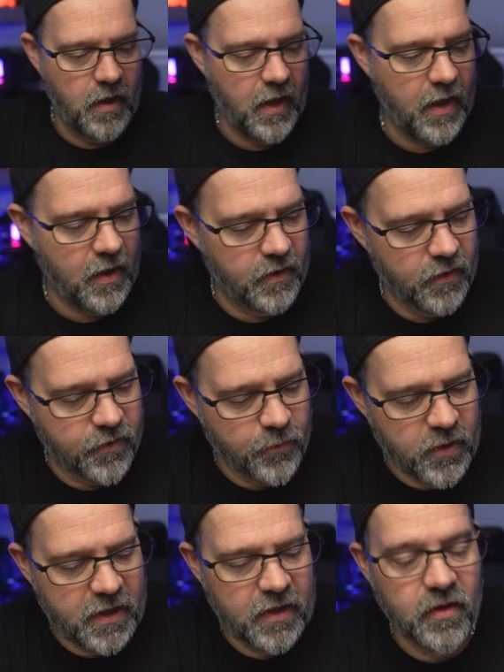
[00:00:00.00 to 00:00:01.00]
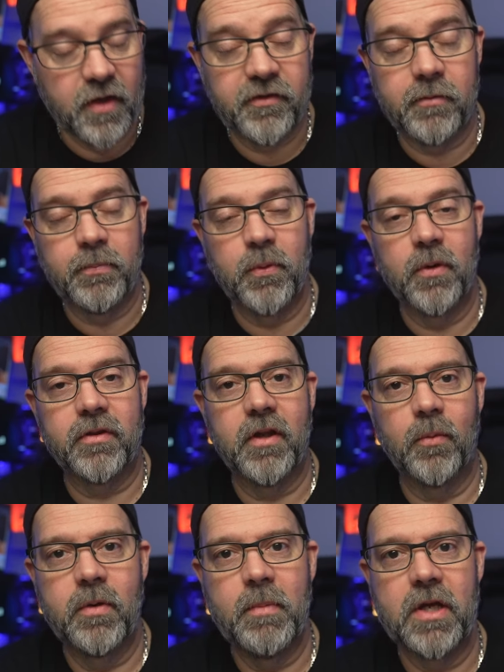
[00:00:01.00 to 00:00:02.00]
and a 3D LUT support
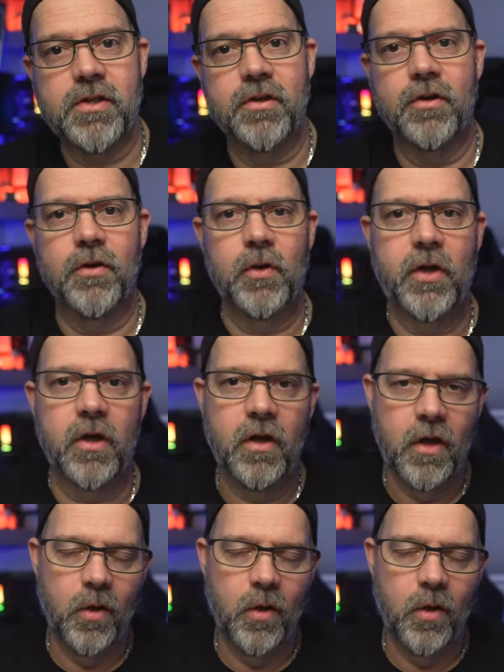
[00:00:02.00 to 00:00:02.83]
that we mentioned earlier